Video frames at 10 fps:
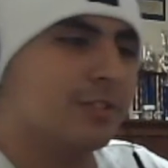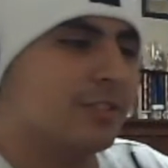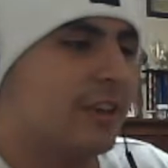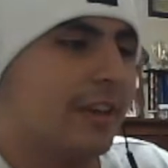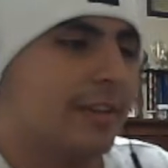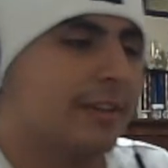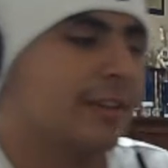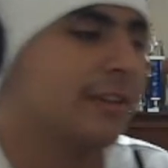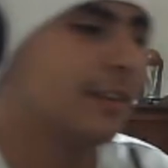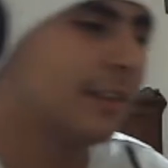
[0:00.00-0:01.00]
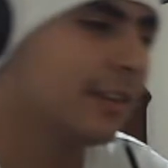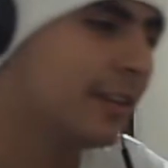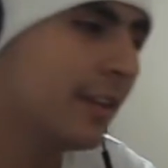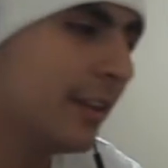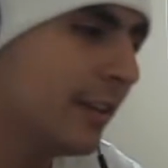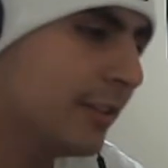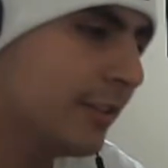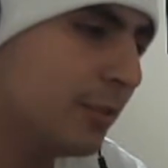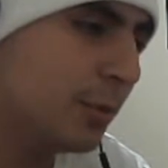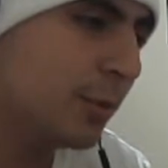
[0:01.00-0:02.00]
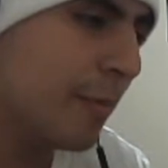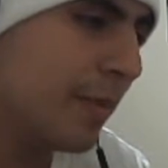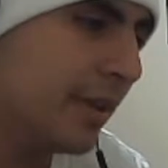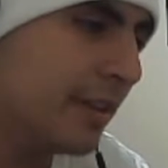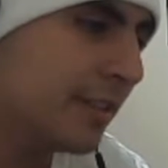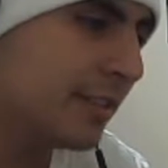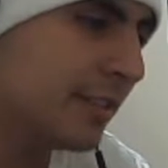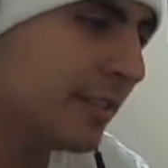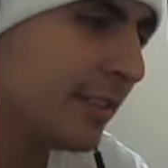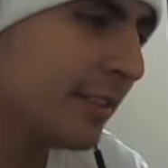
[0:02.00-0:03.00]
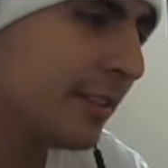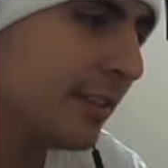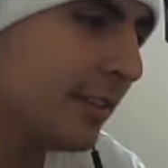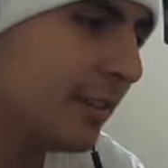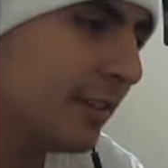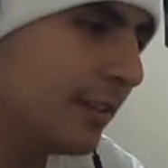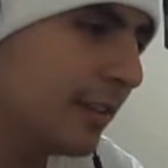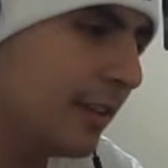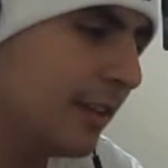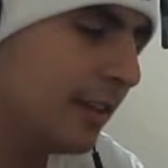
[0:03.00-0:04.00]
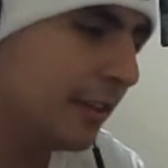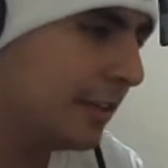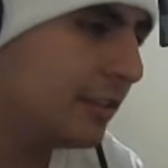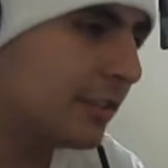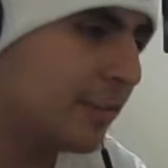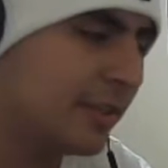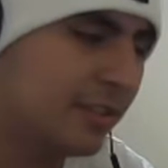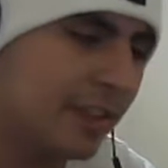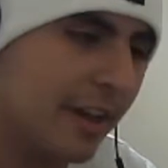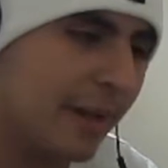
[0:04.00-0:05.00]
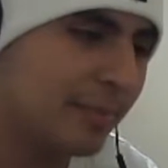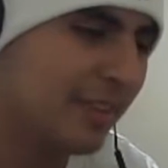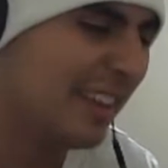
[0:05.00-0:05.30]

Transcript: insane. This dude's a menace. He needs to be stopped.